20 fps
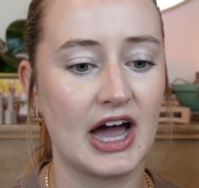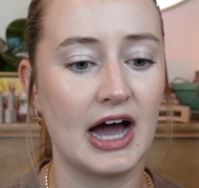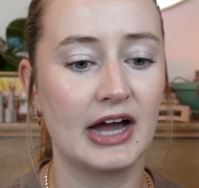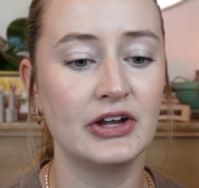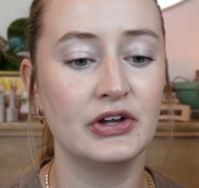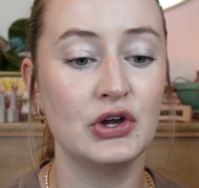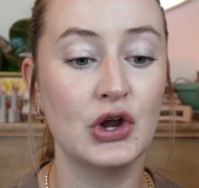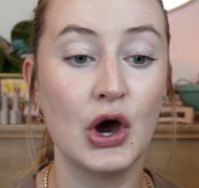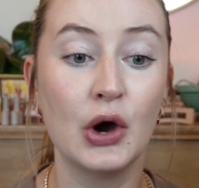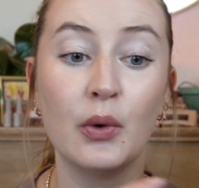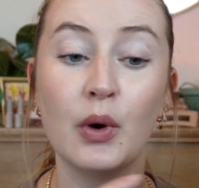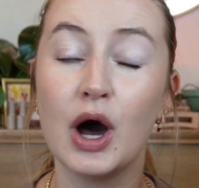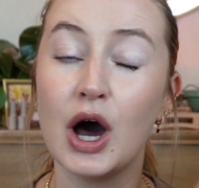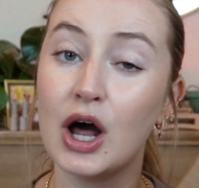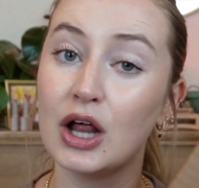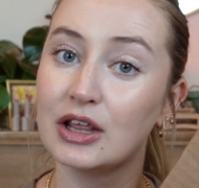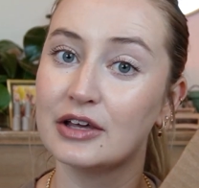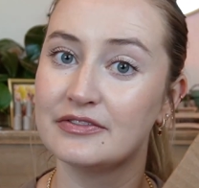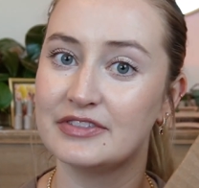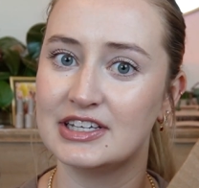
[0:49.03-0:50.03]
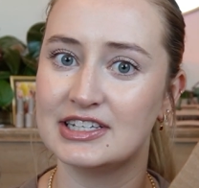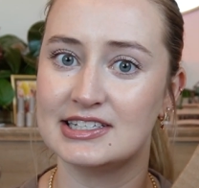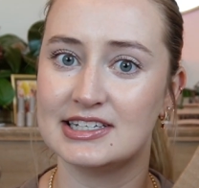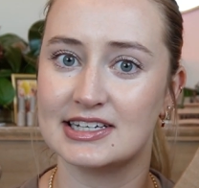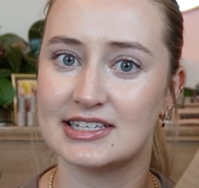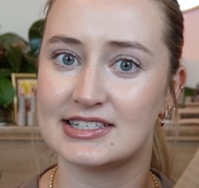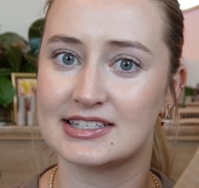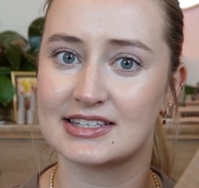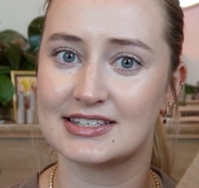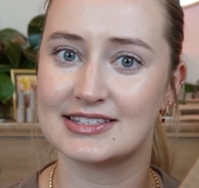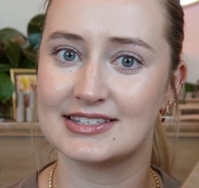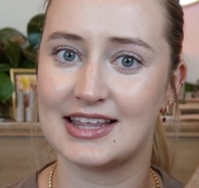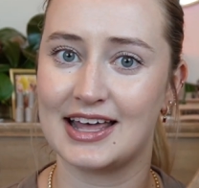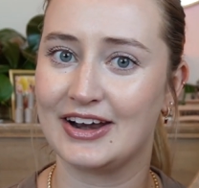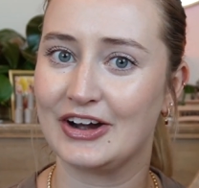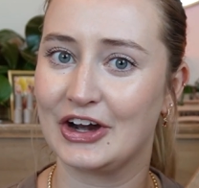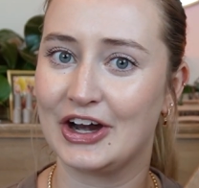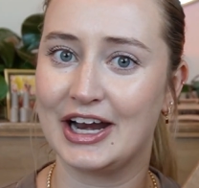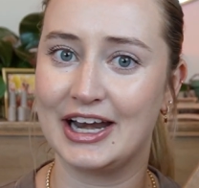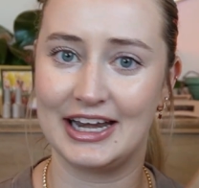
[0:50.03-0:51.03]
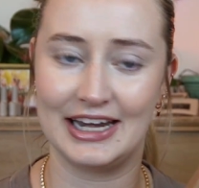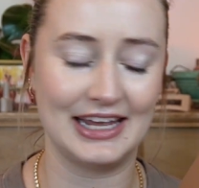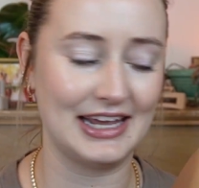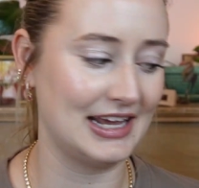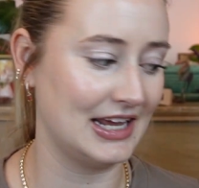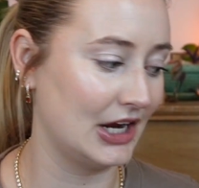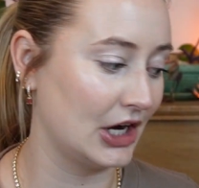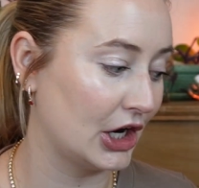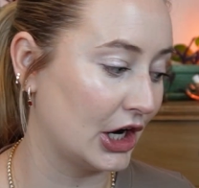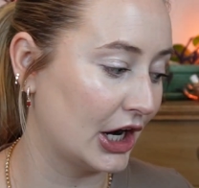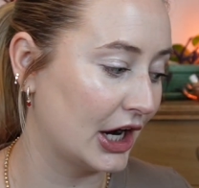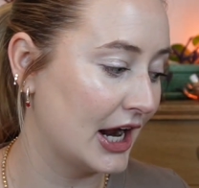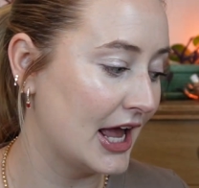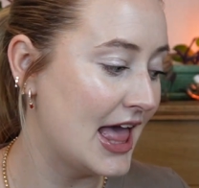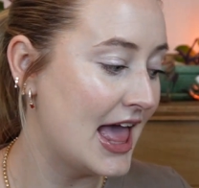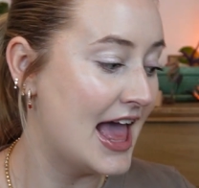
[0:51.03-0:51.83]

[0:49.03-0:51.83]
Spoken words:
I know all of the discs that are in here.